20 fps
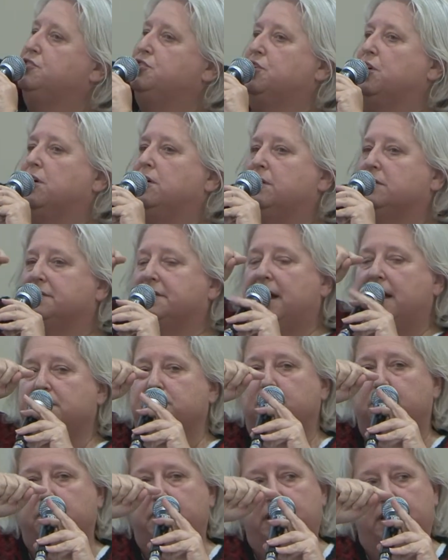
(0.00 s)
the
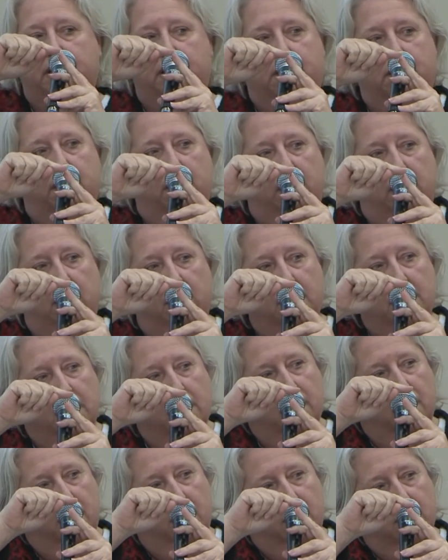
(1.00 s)
dynamic
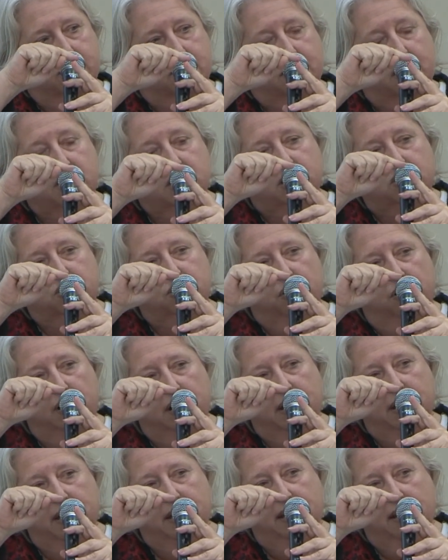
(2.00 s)

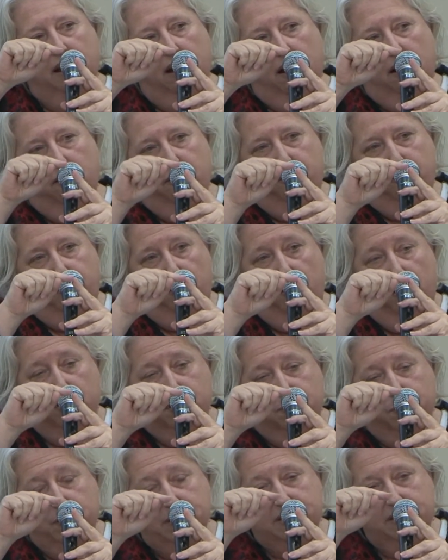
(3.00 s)
trajectory of a
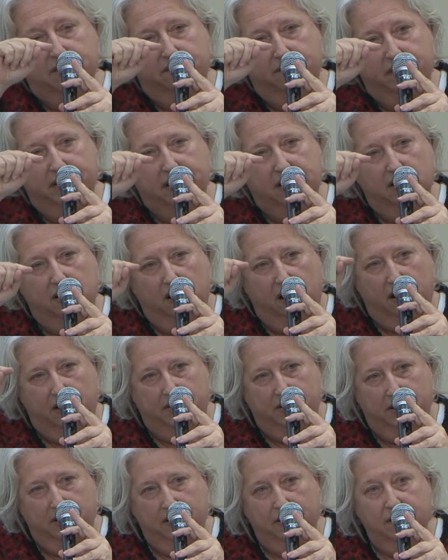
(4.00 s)
specific
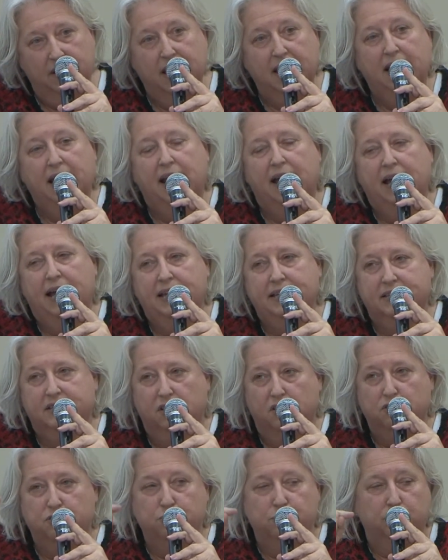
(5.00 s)
learner, and
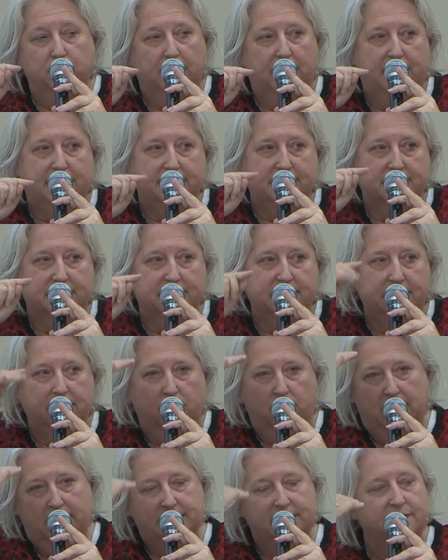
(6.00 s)
you can see
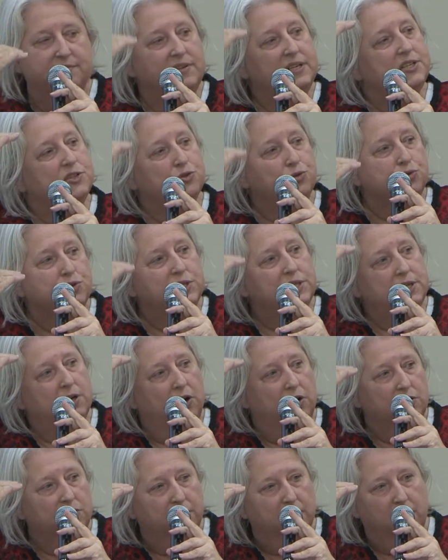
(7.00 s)
relatively to the
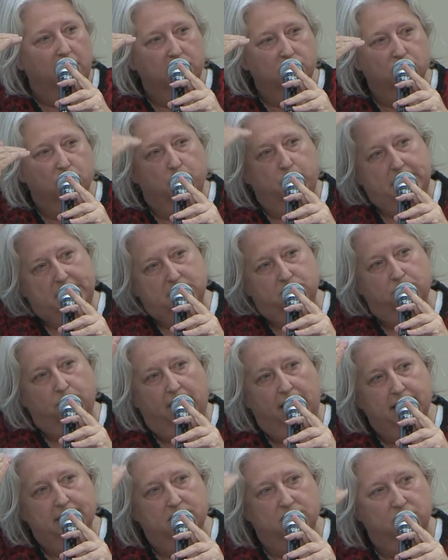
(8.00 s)
others, the best
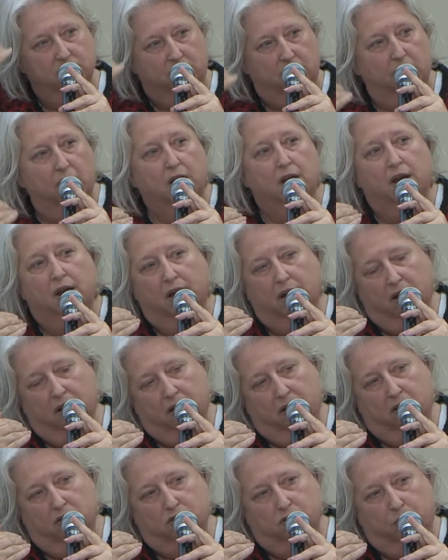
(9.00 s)
ones,
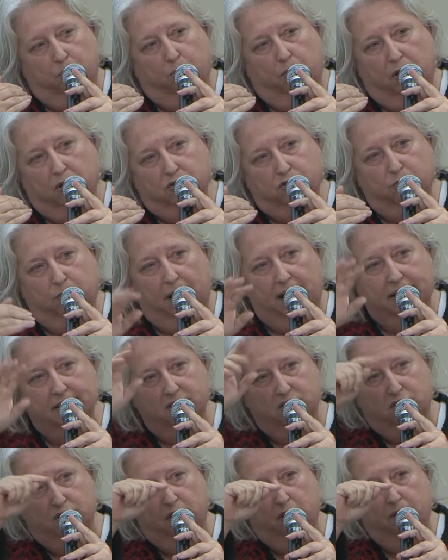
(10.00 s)
the worst
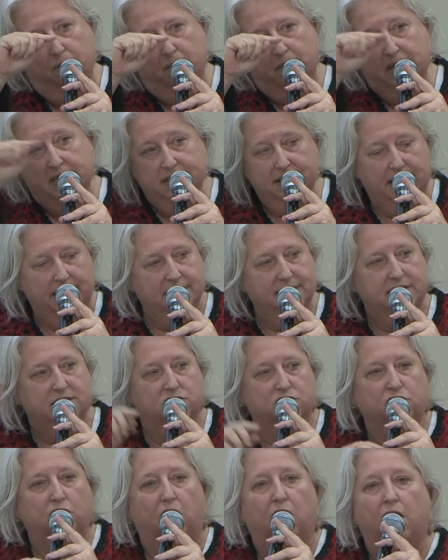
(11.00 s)
ones, median,
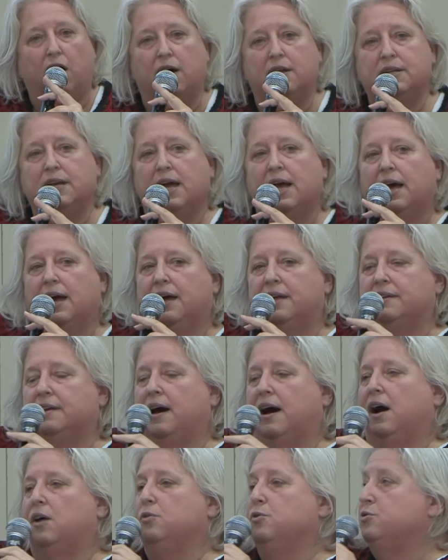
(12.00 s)
and so on, and
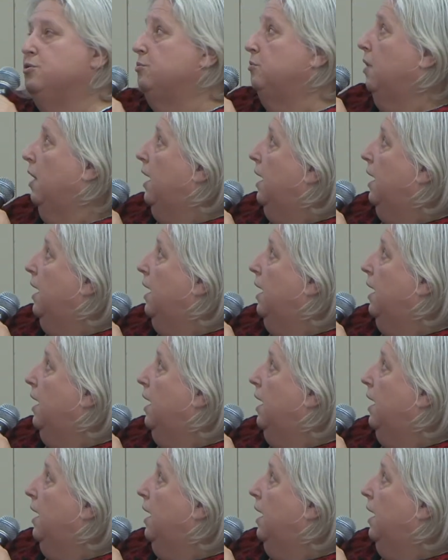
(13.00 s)
how you